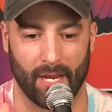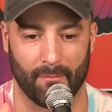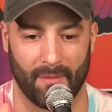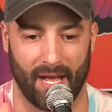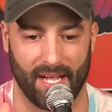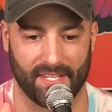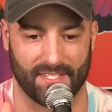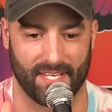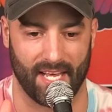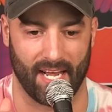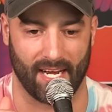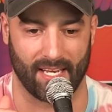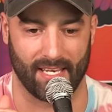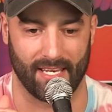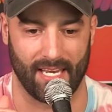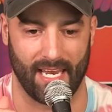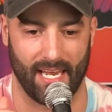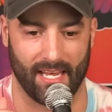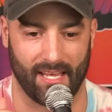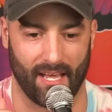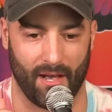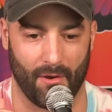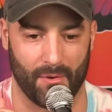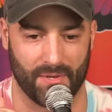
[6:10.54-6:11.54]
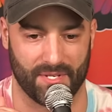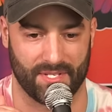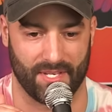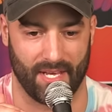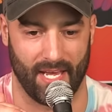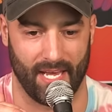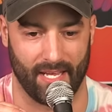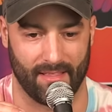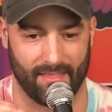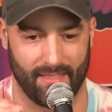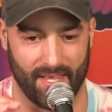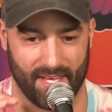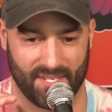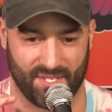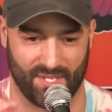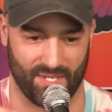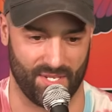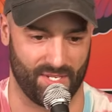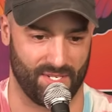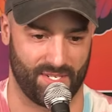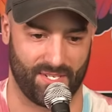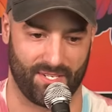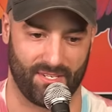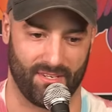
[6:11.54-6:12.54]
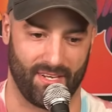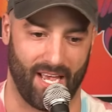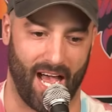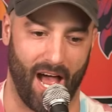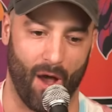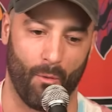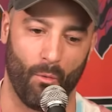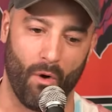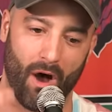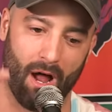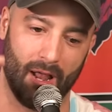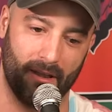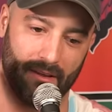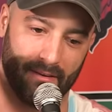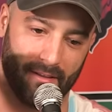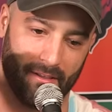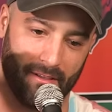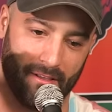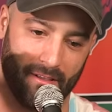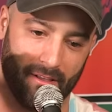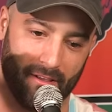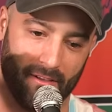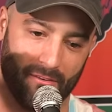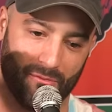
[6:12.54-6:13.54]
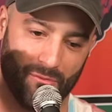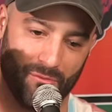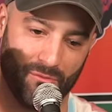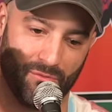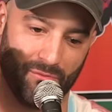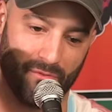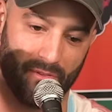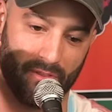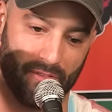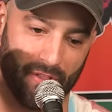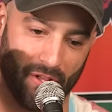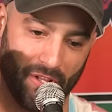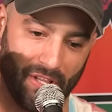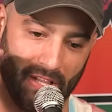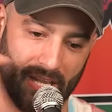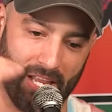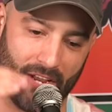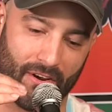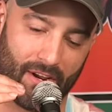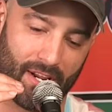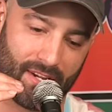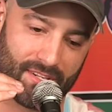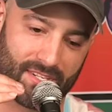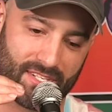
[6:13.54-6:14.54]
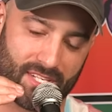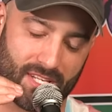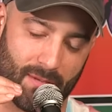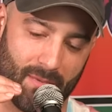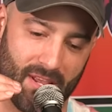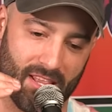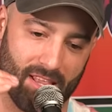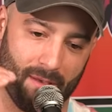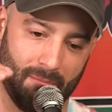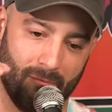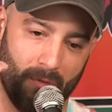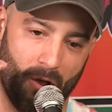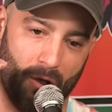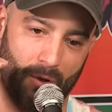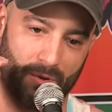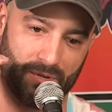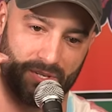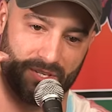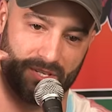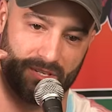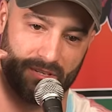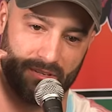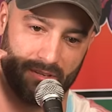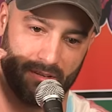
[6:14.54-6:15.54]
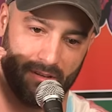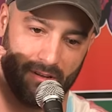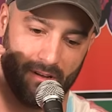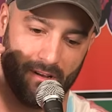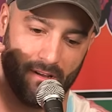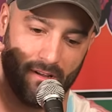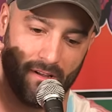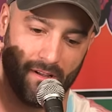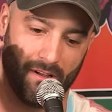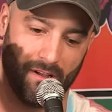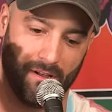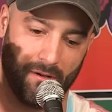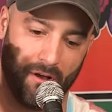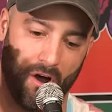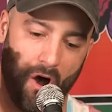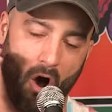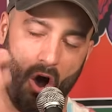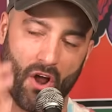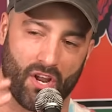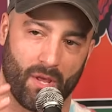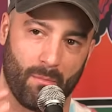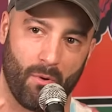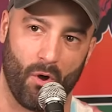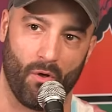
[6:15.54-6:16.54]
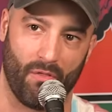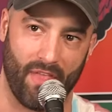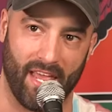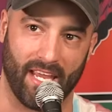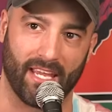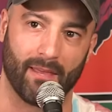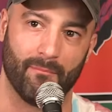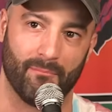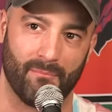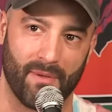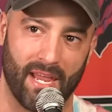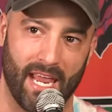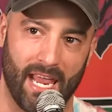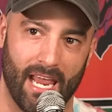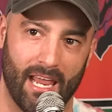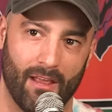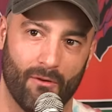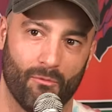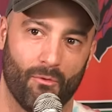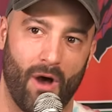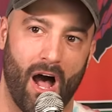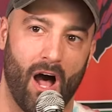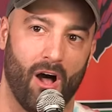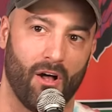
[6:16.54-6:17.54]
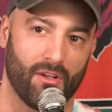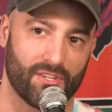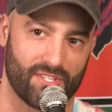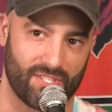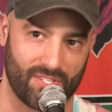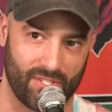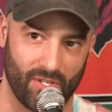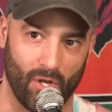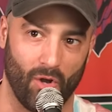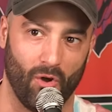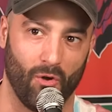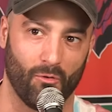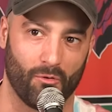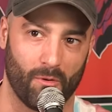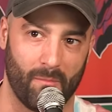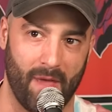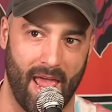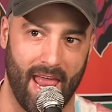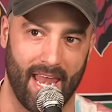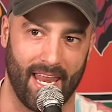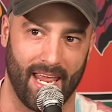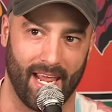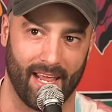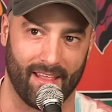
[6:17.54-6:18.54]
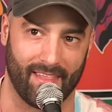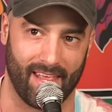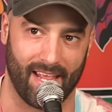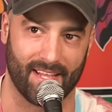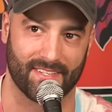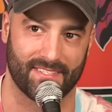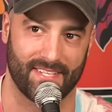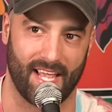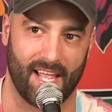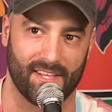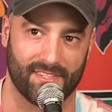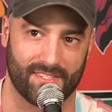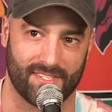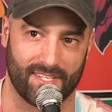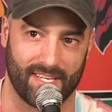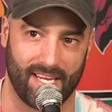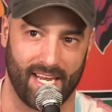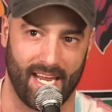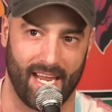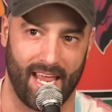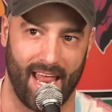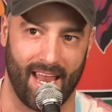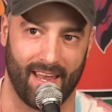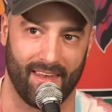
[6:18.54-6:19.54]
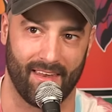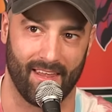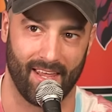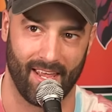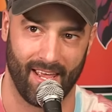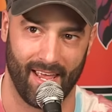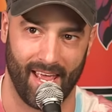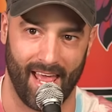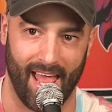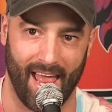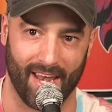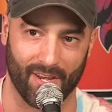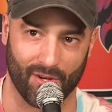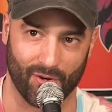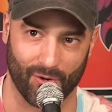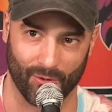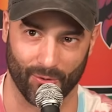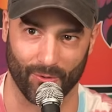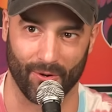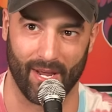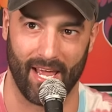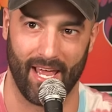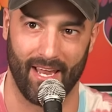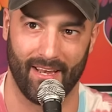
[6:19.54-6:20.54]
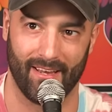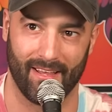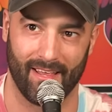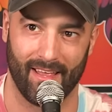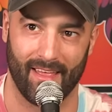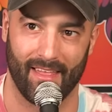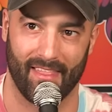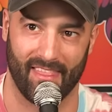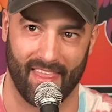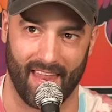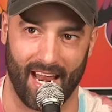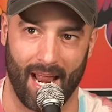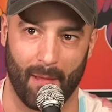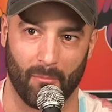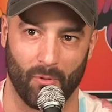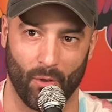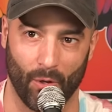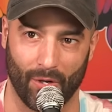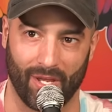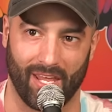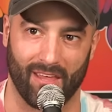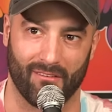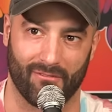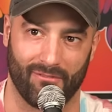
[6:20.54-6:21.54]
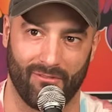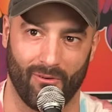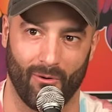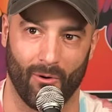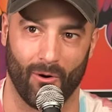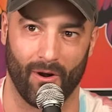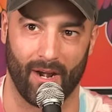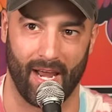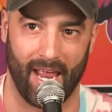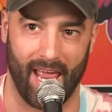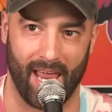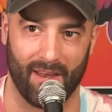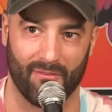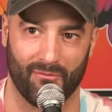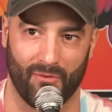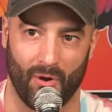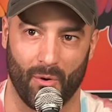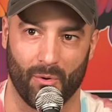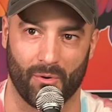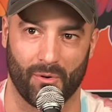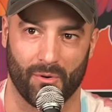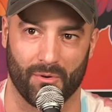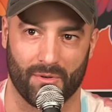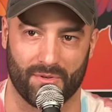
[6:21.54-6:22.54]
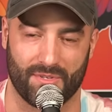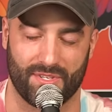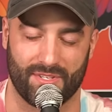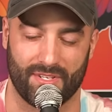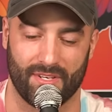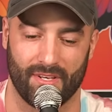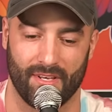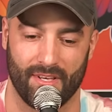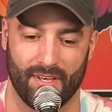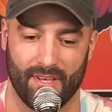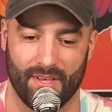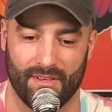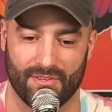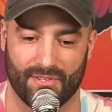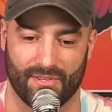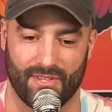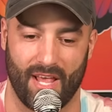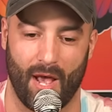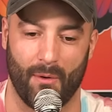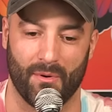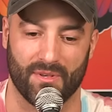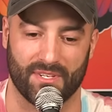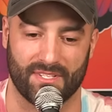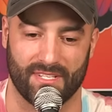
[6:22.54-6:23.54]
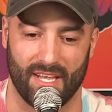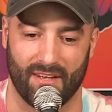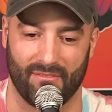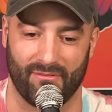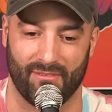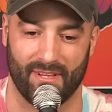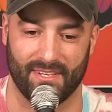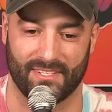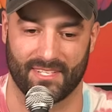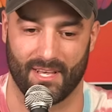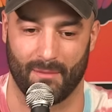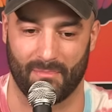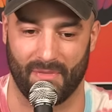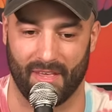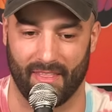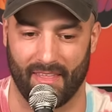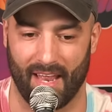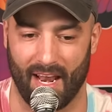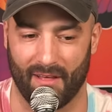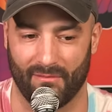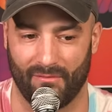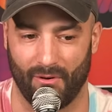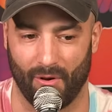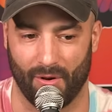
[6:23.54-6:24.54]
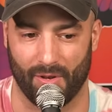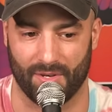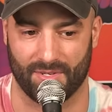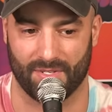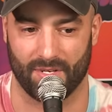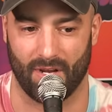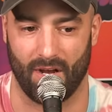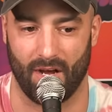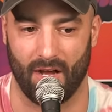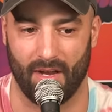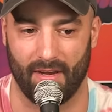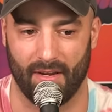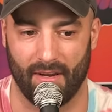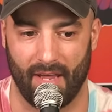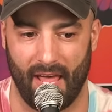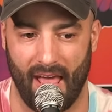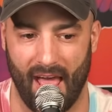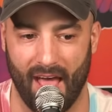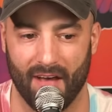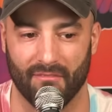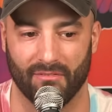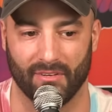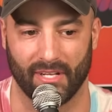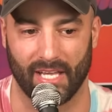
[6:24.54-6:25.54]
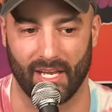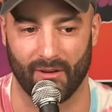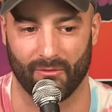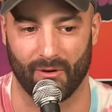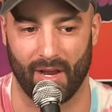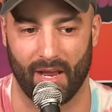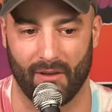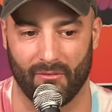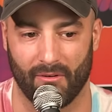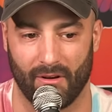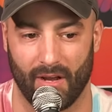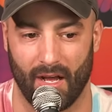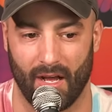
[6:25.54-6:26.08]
my technique, I was like, I want the lyrics to be the most audible they can be while still remaining the intensity and grit that I'm looking for in vocals. So that was definitely something that I focused on heavily, right,